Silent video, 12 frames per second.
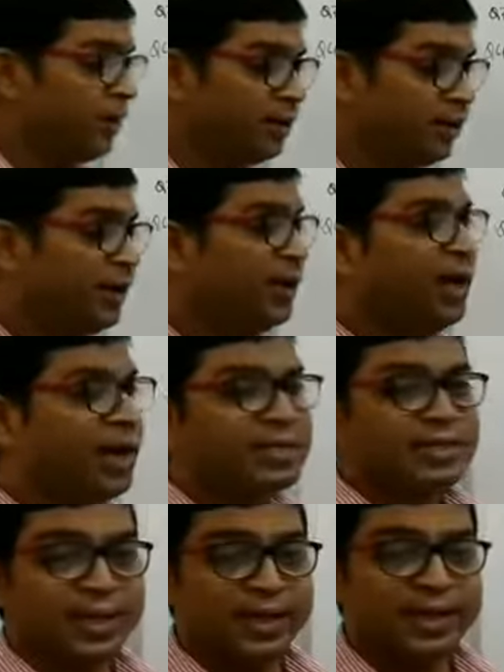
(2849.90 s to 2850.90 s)
they are
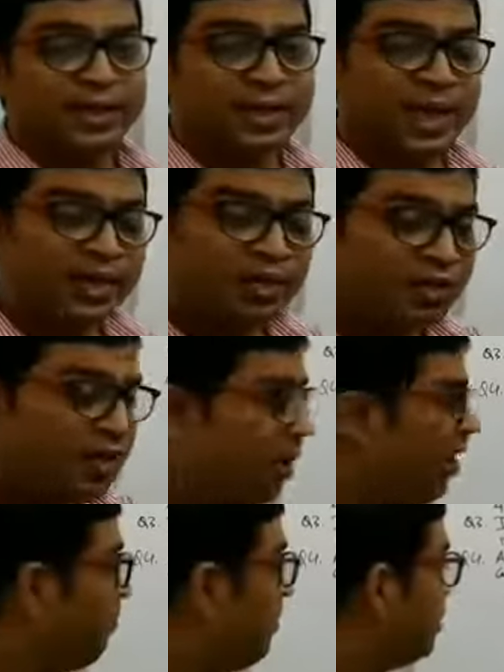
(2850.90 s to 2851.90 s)
saying that
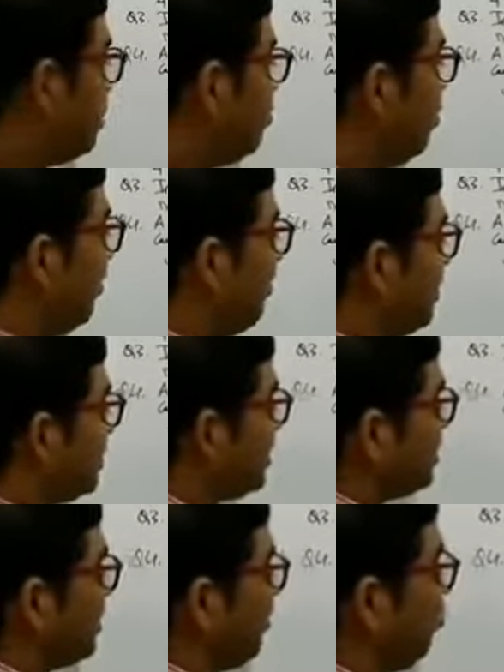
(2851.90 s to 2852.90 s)
a particular person,
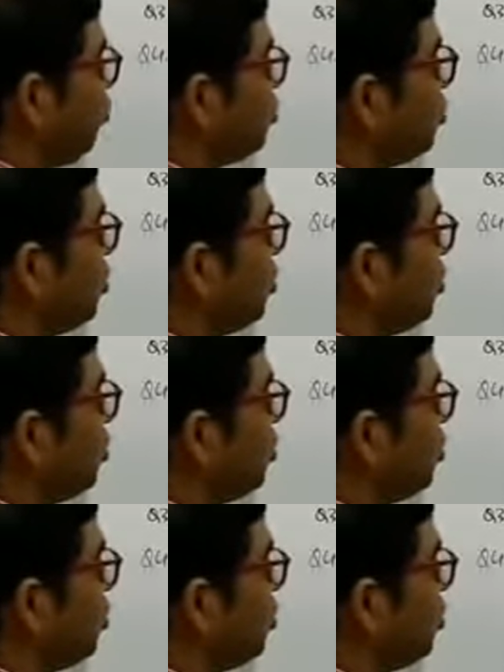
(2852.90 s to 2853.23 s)
suppose